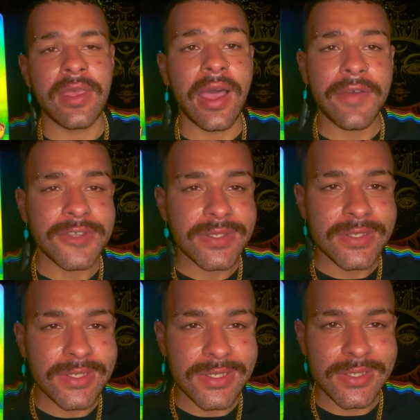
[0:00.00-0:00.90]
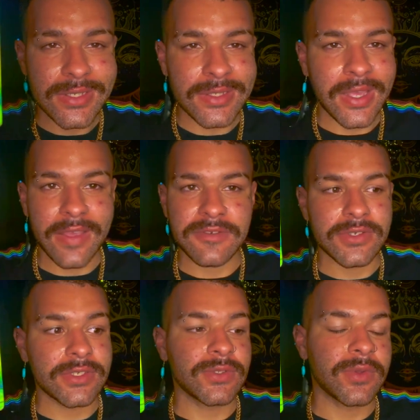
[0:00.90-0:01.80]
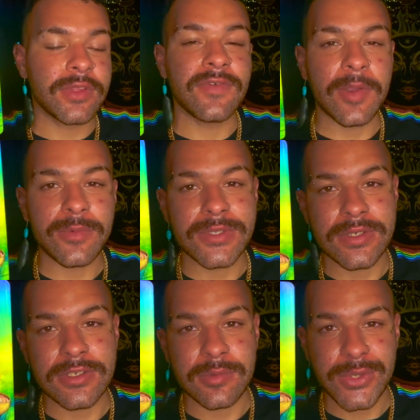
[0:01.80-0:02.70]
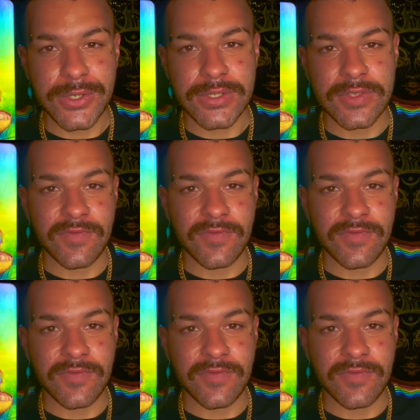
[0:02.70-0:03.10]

Obviously this doesn't have to just solely represent a person,